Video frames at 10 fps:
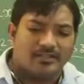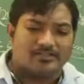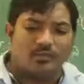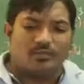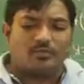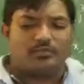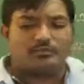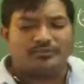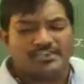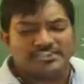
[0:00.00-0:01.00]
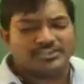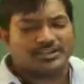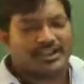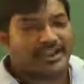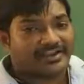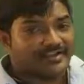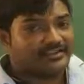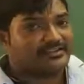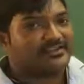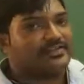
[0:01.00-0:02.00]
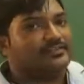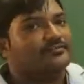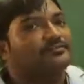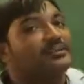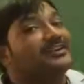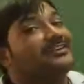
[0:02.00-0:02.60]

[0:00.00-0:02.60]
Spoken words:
So which identity will